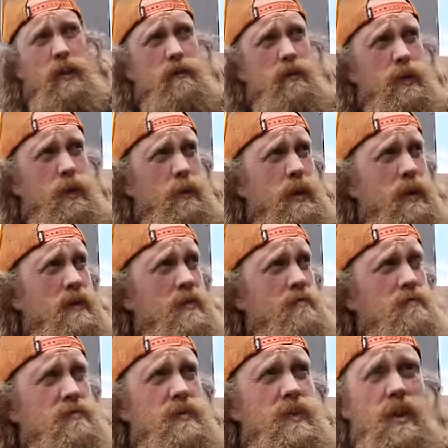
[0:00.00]
out really well.
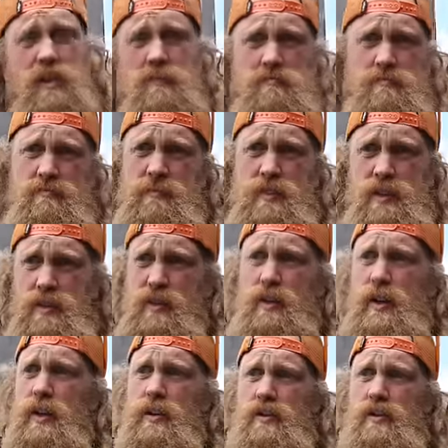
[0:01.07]
Yeah, good story. I